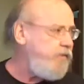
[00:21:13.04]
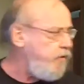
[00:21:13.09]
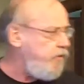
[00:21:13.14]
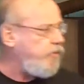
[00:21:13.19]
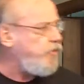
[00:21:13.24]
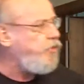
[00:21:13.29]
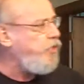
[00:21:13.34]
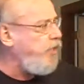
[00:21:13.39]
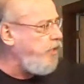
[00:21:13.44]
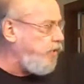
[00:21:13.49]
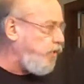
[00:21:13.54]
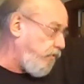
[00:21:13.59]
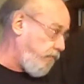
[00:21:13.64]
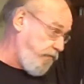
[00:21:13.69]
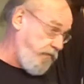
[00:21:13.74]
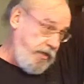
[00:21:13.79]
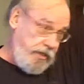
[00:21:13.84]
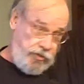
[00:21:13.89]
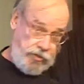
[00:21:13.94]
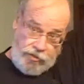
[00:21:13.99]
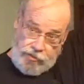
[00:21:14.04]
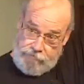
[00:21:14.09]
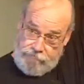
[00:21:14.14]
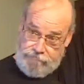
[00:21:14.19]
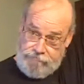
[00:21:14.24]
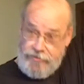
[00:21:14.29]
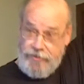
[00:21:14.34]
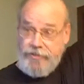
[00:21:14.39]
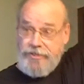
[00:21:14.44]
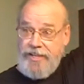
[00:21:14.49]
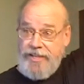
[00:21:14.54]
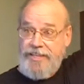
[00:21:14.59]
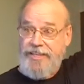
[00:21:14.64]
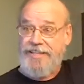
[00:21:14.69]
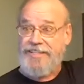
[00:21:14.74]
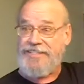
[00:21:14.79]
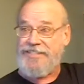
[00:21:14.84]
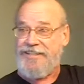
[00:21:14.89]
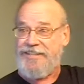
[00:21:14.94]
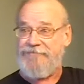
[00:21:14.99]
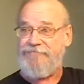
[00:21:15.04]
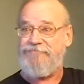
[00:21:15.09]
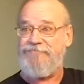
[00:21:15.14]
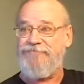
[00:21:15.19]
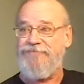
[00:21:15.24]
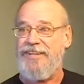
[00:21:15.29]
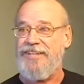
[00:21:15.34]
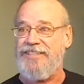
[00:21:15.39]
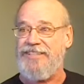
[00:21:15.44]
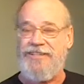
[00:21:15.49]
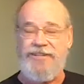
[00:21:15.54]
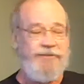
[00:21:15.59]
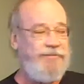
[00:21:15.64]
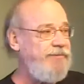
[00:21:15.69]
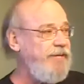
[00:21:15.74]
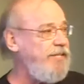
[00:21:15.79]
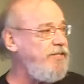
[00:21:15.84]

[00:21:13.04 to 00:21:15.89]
five year, and 10 year vision. Okay, that's it right there.